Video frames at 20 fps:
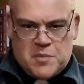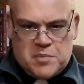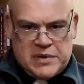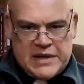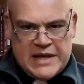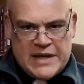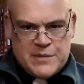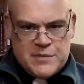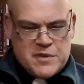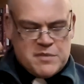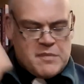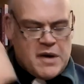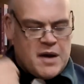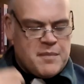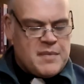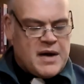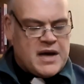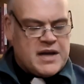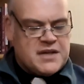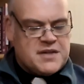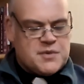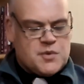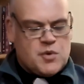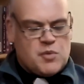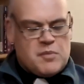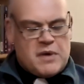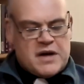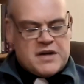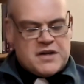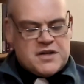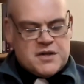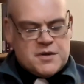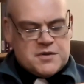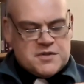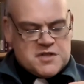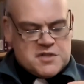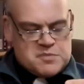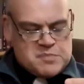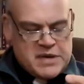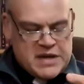playing with my mind or what my
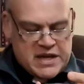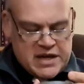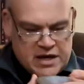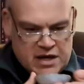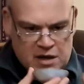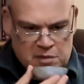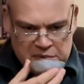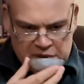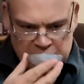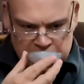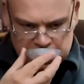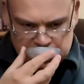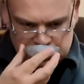nose is picking up.